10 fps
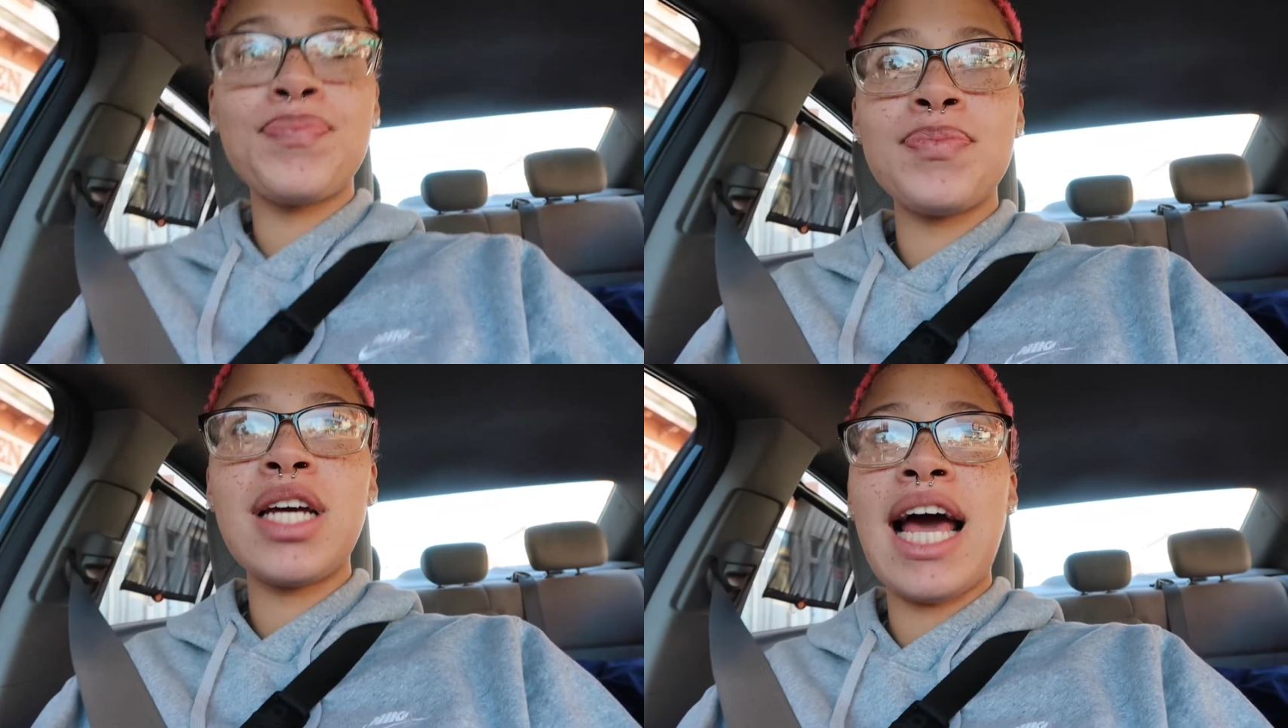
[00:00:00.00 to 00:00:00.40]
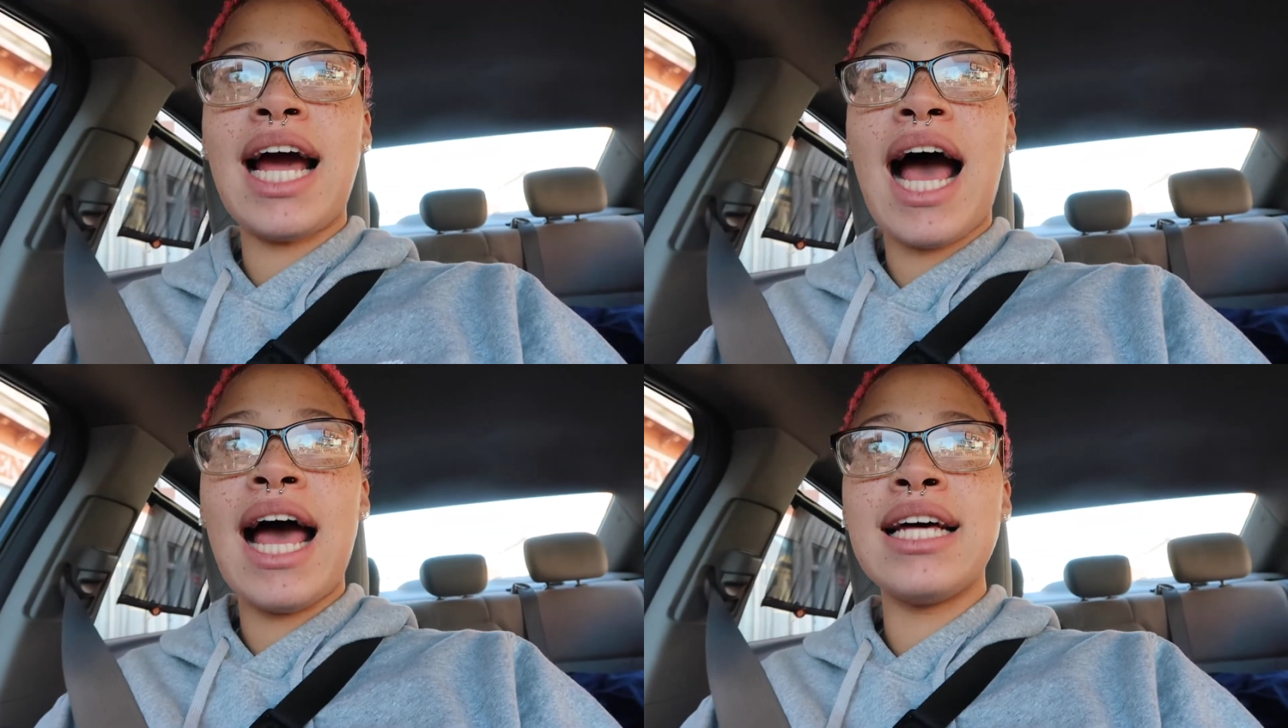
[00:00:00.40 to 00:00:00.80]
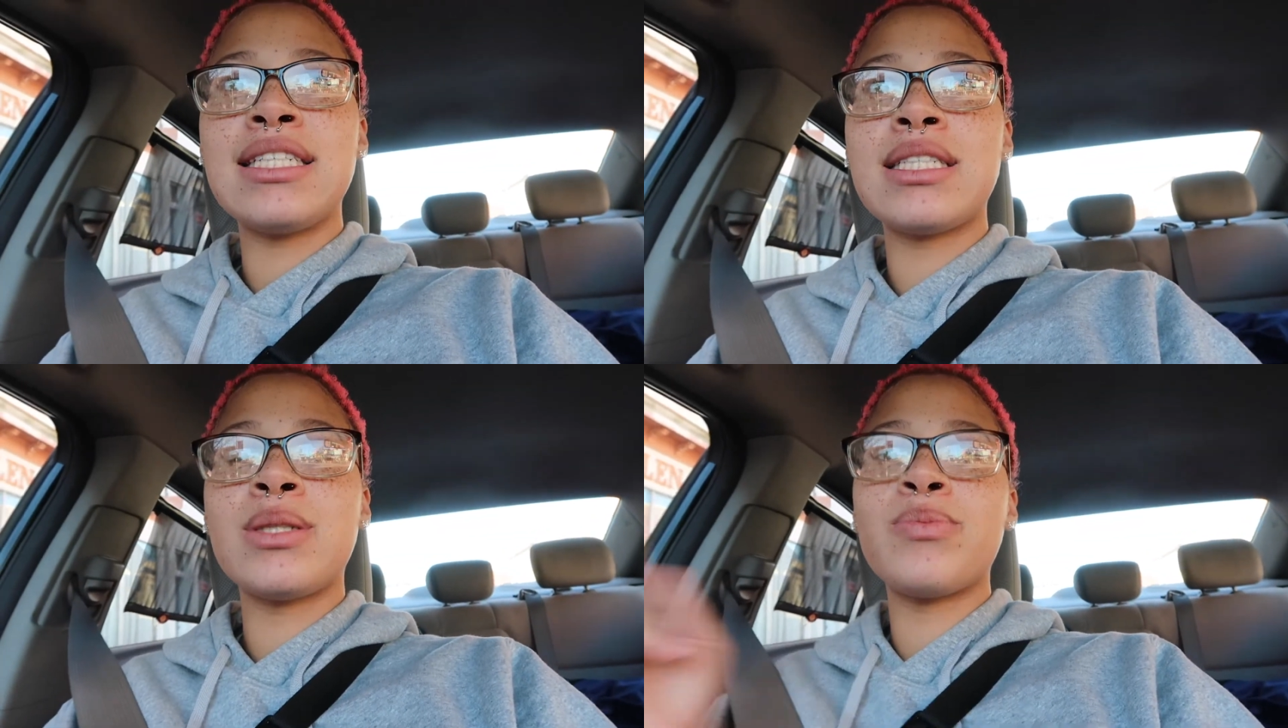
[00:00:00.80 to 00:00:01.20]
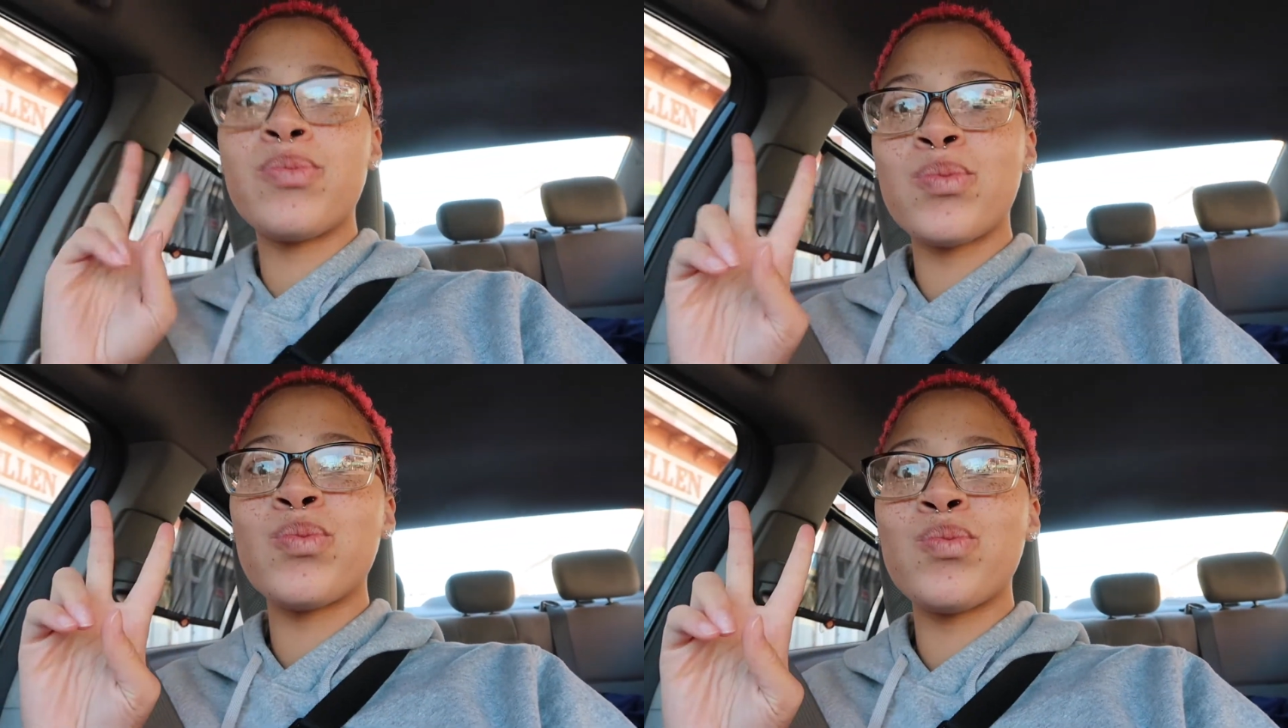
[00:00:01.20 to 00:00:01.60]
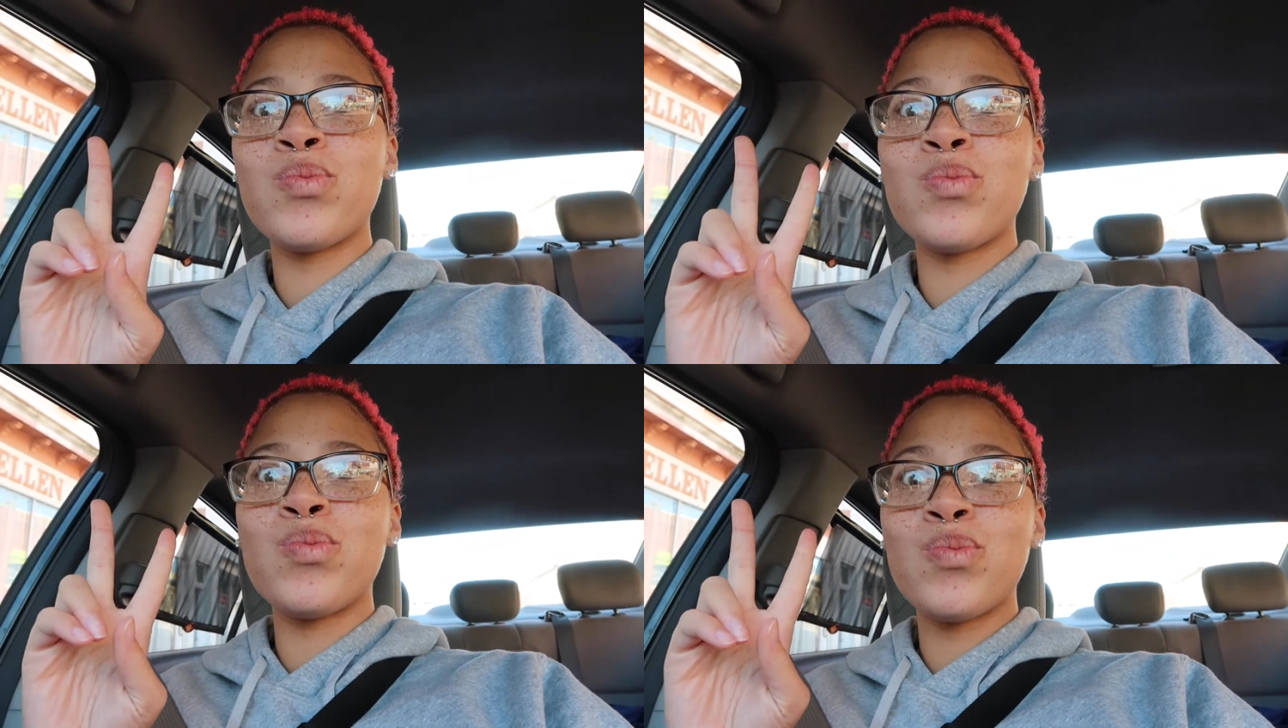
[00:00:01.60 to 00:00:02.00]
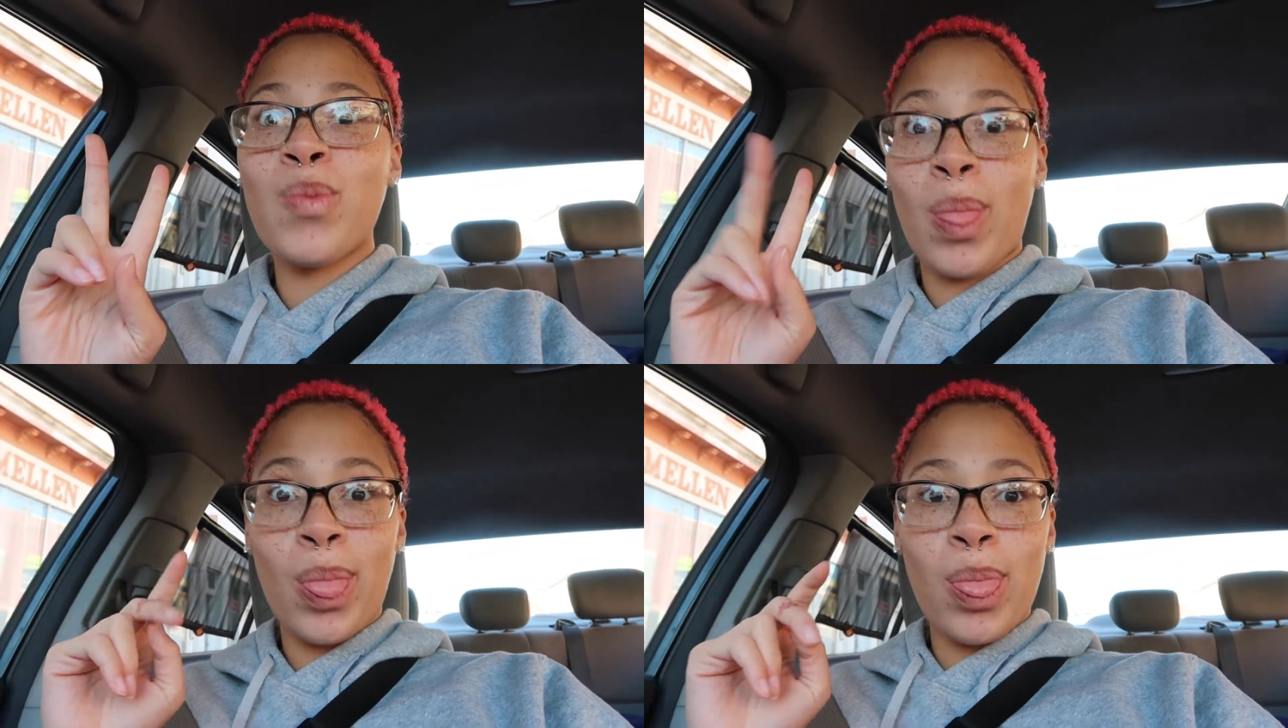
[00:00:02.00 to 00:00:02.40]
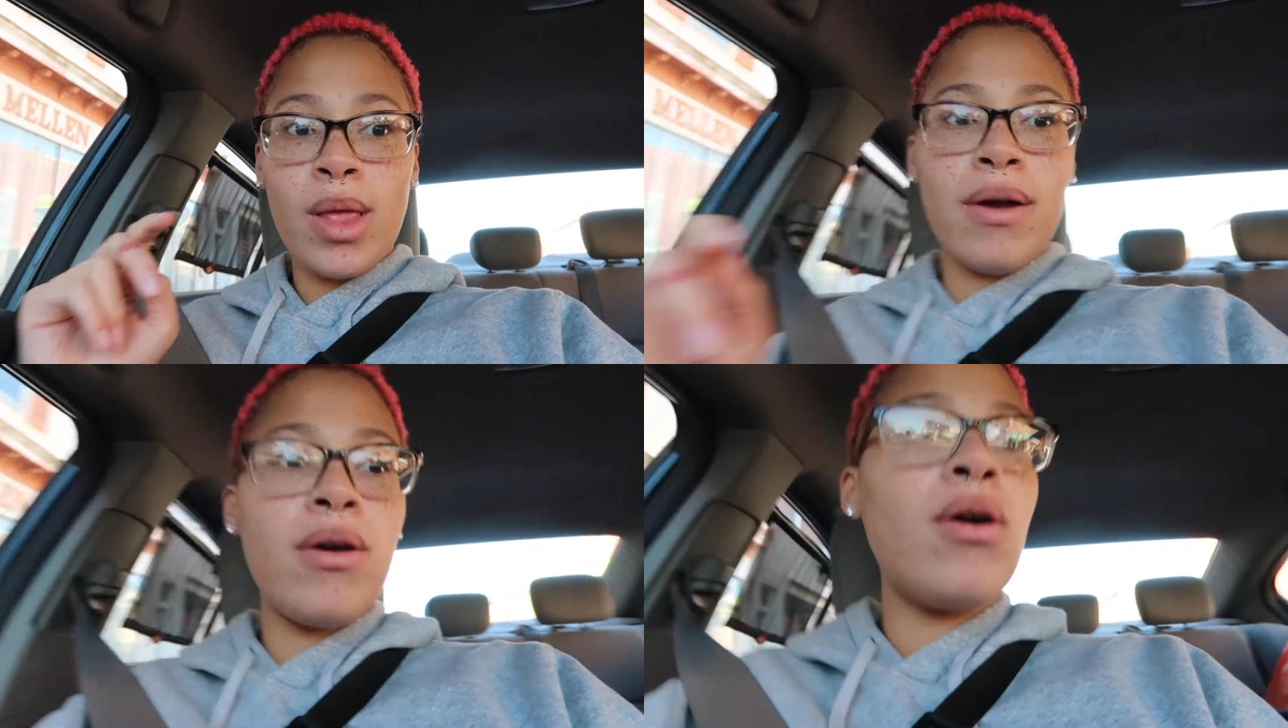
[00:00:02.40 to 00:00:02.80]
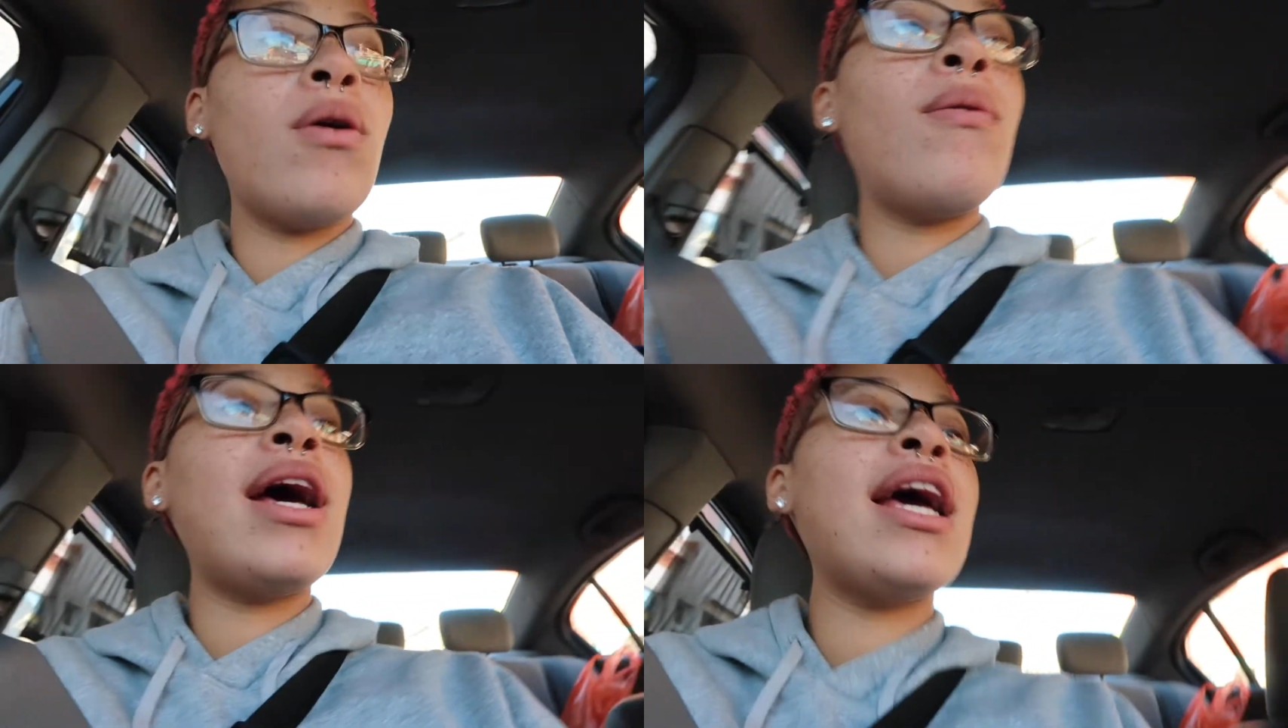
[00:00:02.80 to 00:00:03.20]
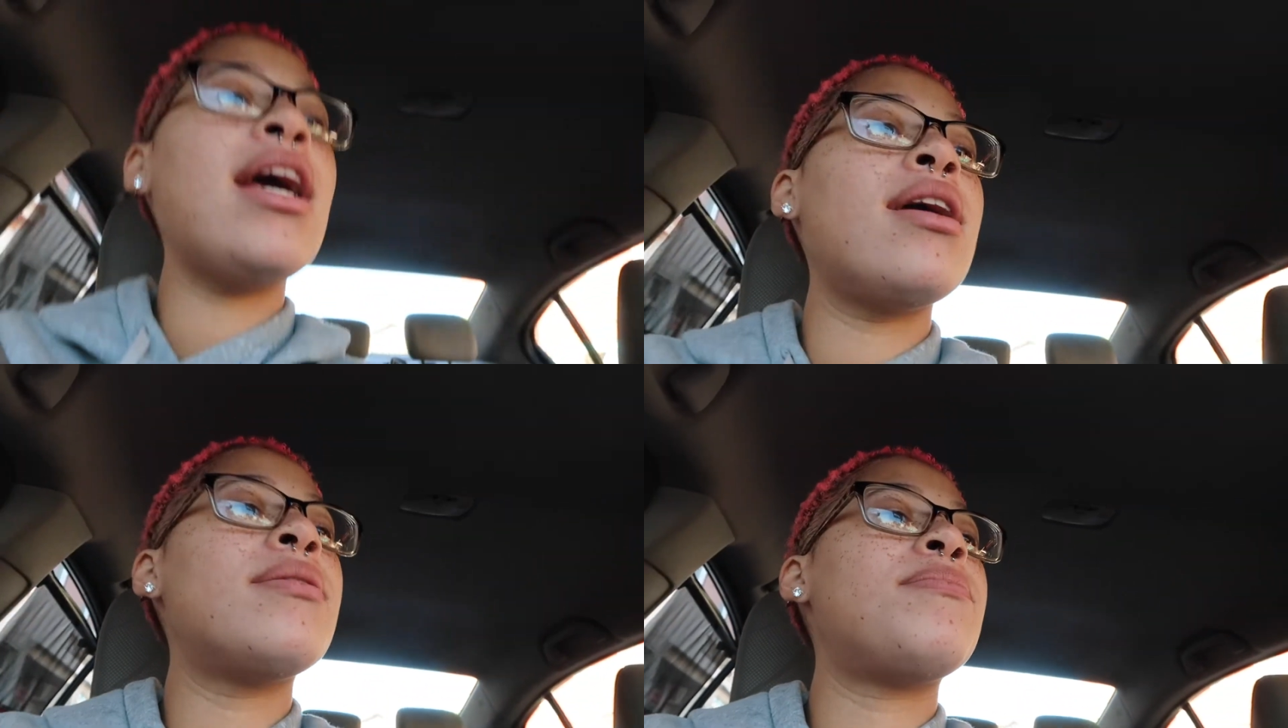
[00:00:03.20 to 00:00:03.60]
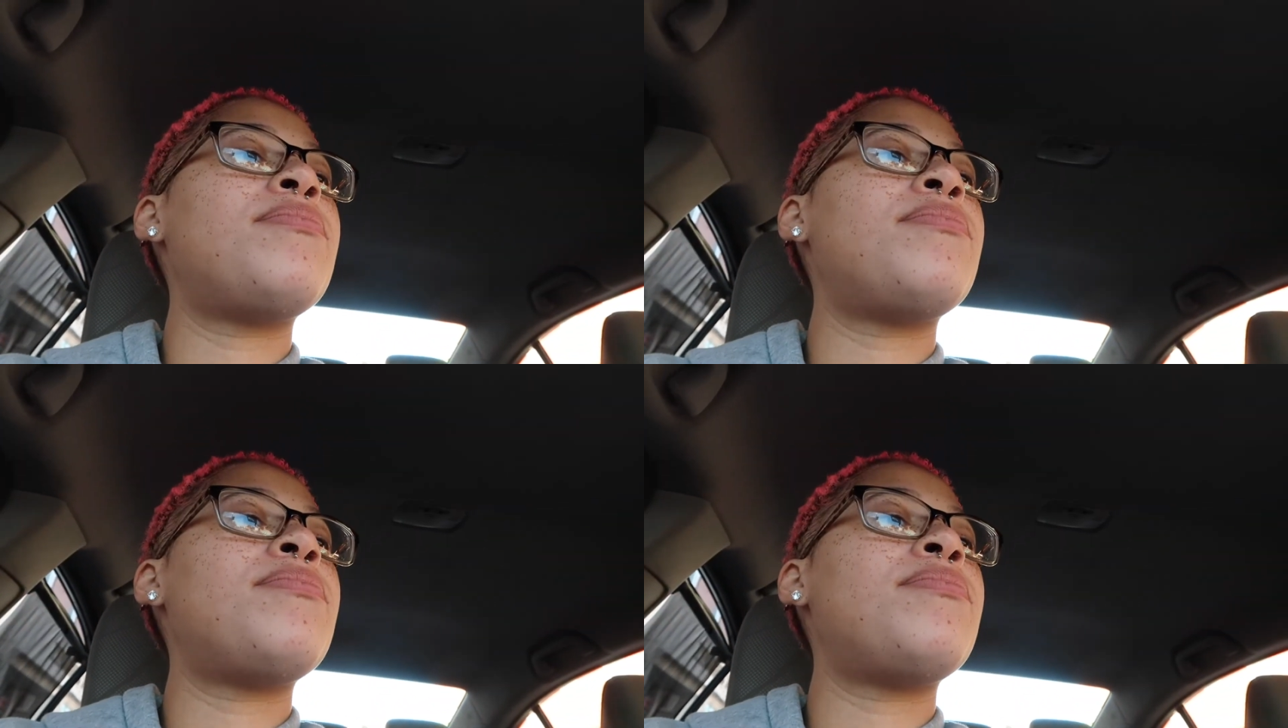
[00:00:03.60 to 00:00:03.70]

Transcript: Okay, guys. Wait.